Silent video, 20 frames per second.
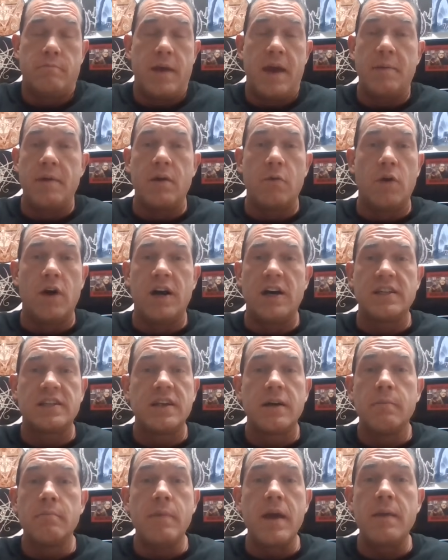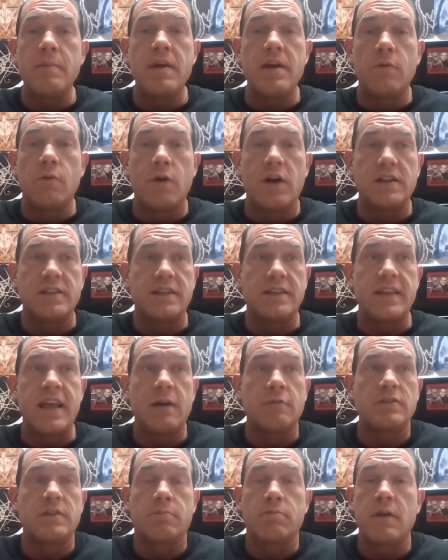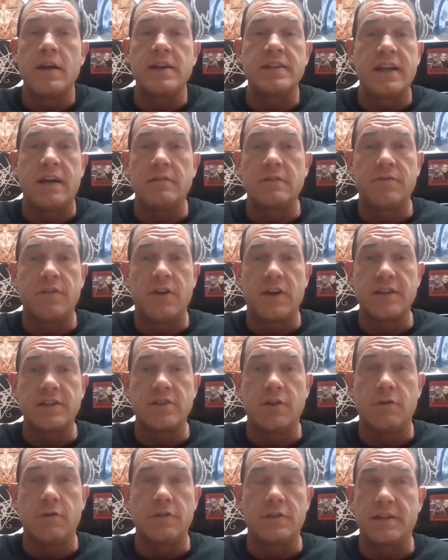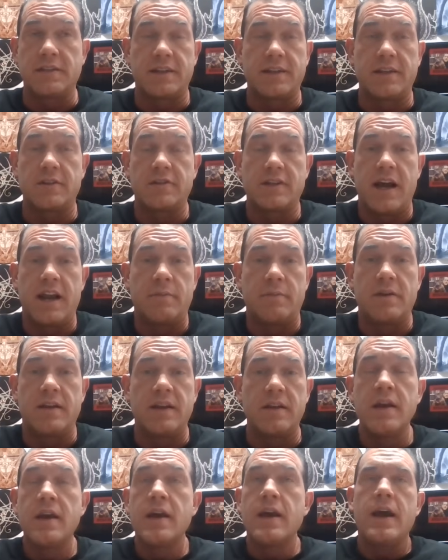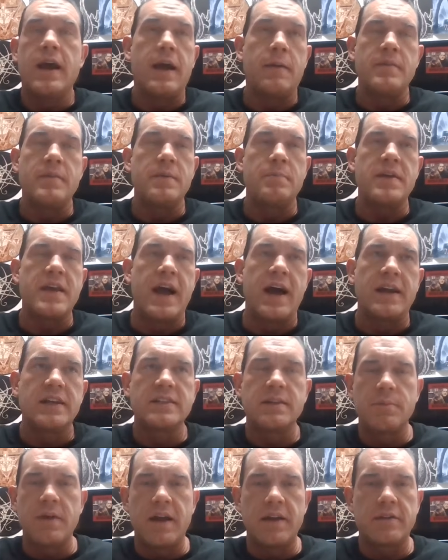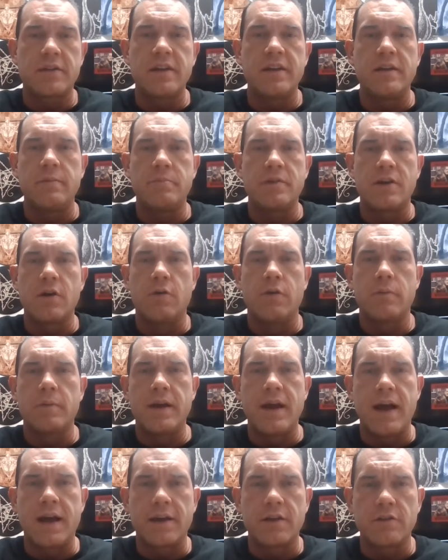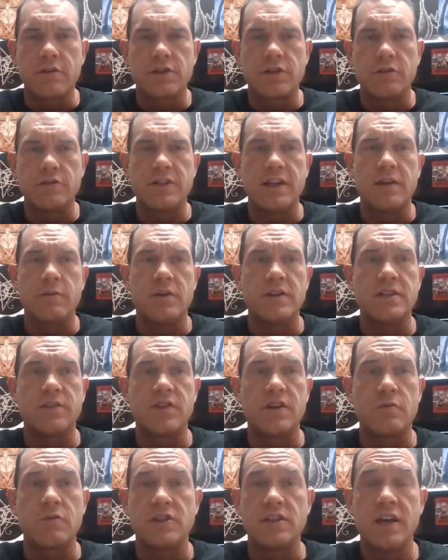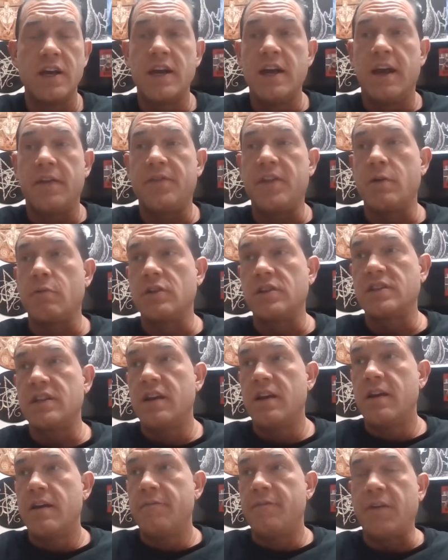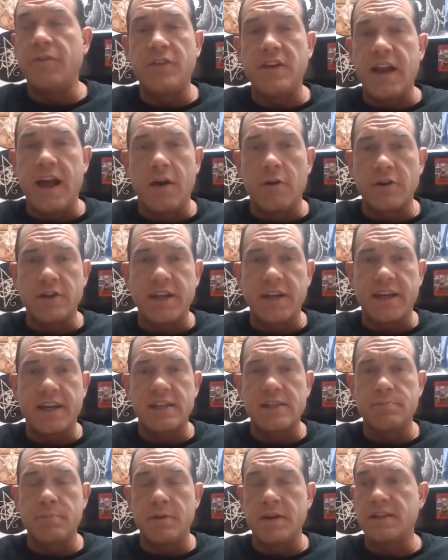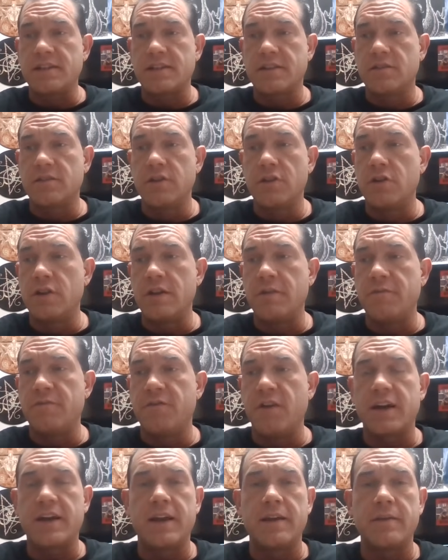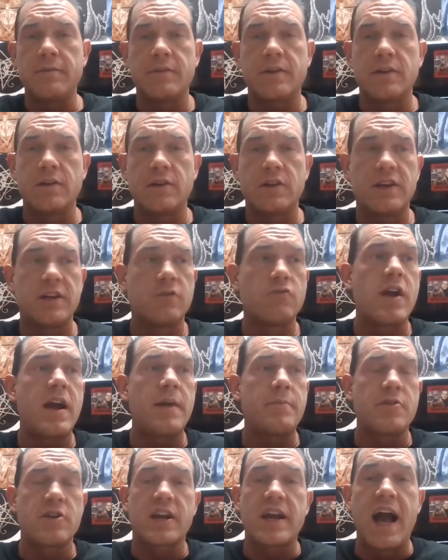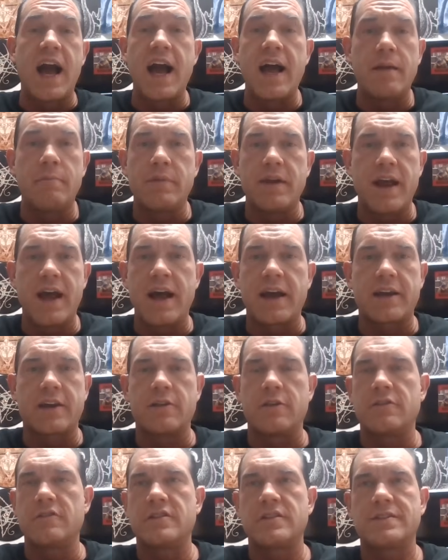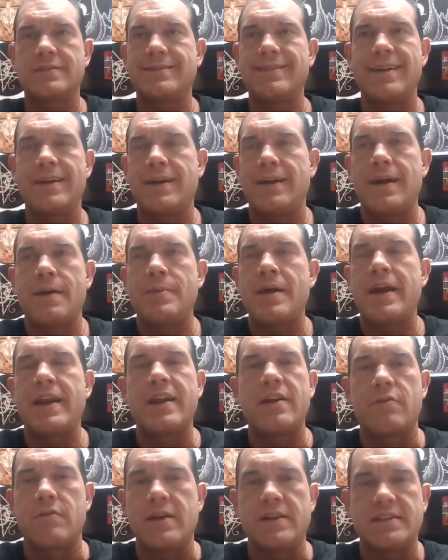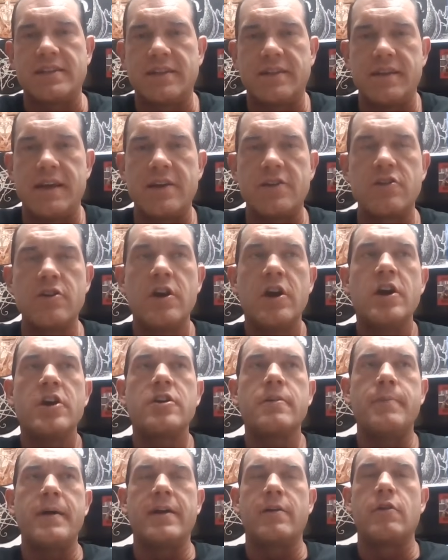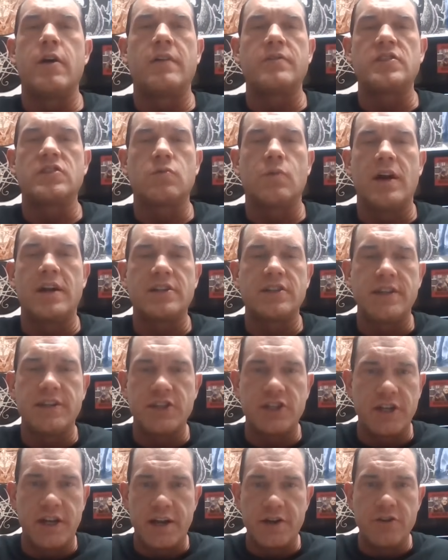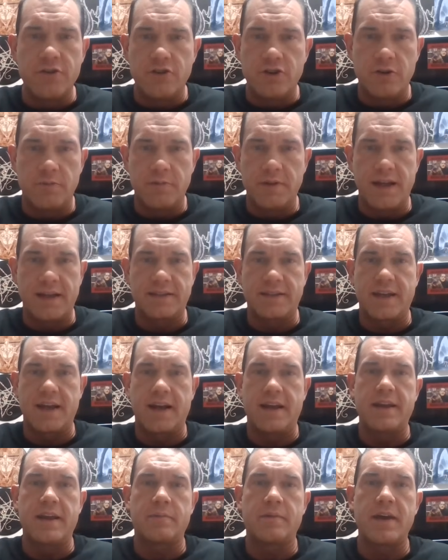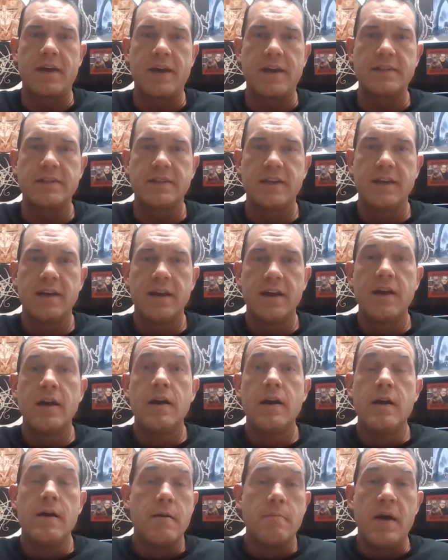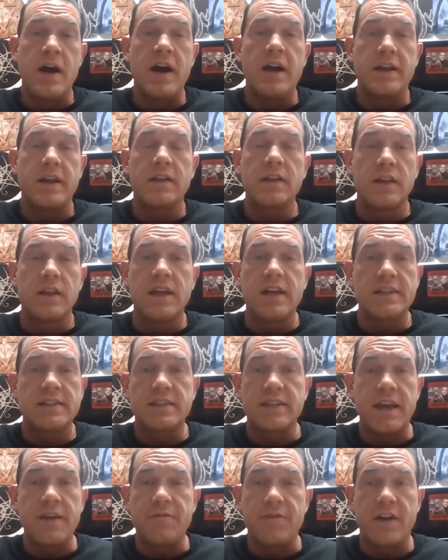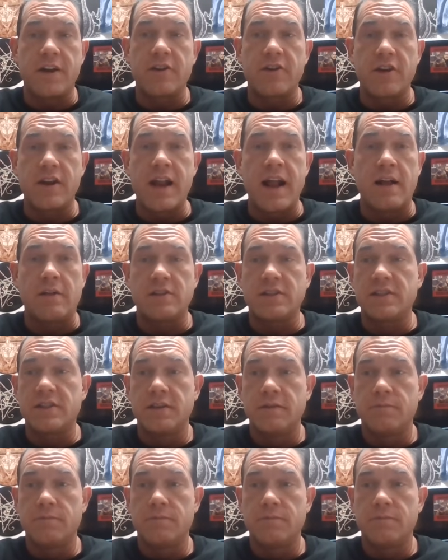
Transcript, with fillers: Maybe it was, maybe it wasn't. That was the price I was fucking told. I was like, there's got to be. and to be honest, I'm not going to be going to binocular shows anyways. If there was, if there was fifty dollar tickets, but it's literally fucking grab your cotton binoculars. I'm not interested in that. You, you're better off just watching that shit on YouTube. But that's the goddamn case. But nonetheless, they figured it out.